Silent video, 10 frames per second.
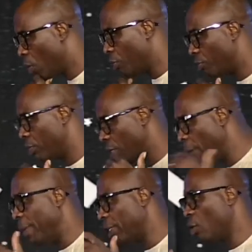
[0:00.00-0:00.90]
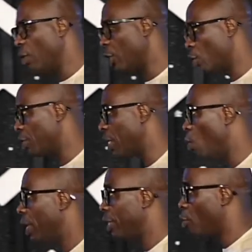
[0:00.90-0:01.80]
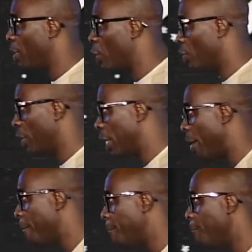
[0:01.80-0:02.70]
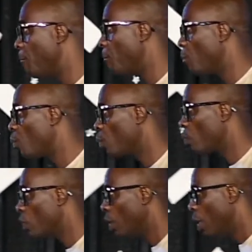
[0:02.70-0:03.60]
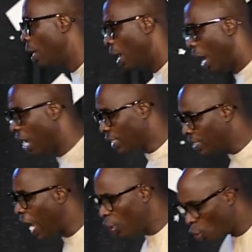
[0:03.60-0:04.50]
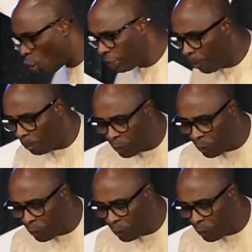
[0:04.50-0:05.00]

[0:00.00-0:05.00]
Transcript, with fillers: was a particular church I would like to mention the name. I sat on the